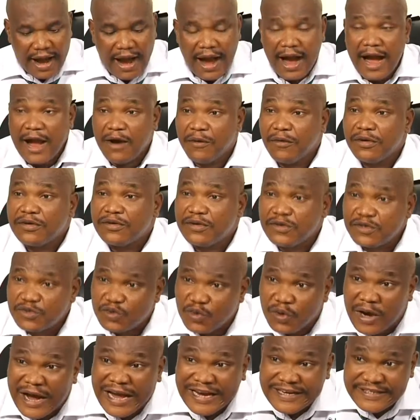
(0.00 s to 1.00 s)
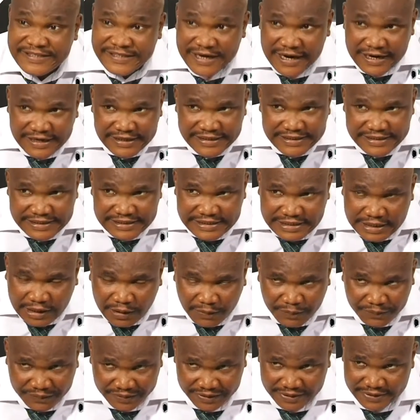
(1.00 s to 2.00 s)
I want us to hijack this
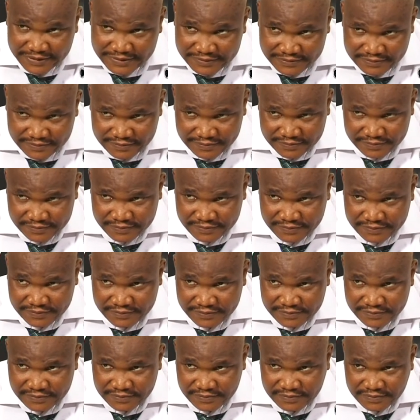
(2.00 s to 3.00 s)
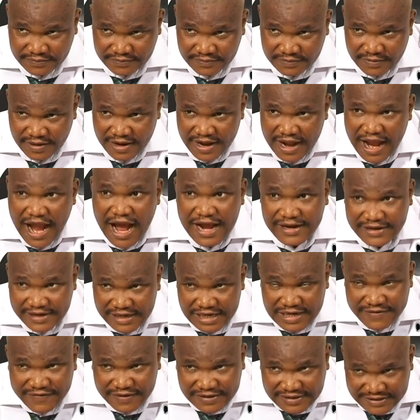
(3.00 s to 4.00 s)
company and
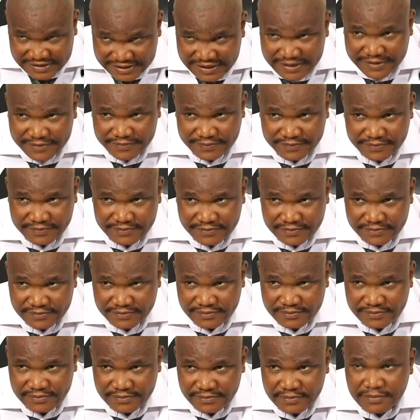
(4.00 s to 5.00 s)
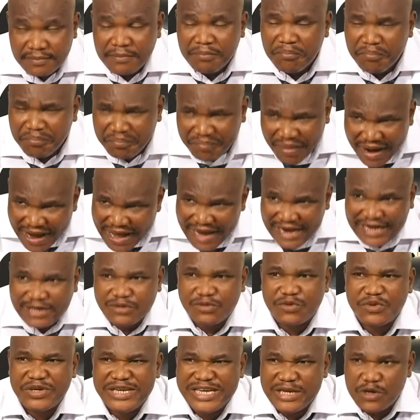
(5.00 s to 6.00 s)
deliver him
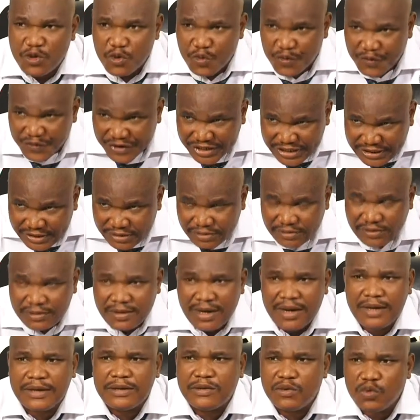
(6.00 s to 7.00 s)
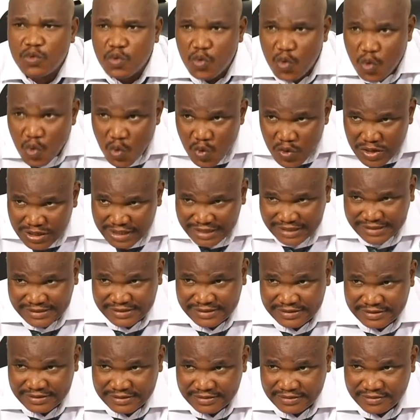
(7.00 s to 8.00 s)
back to the original
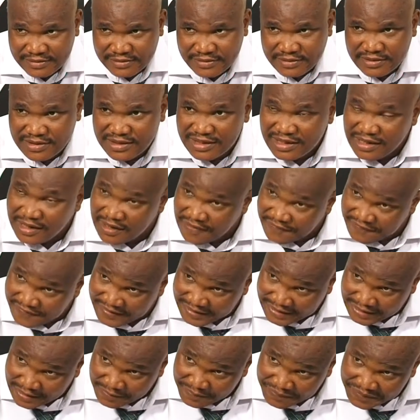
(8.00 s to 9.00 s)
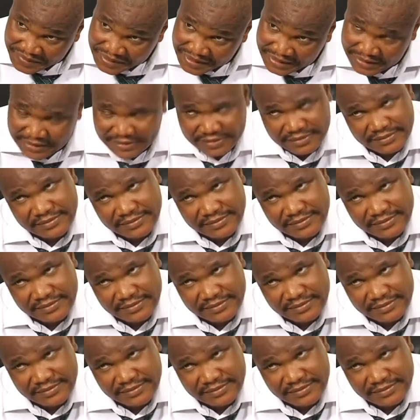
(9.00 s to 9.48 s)
owners of the company.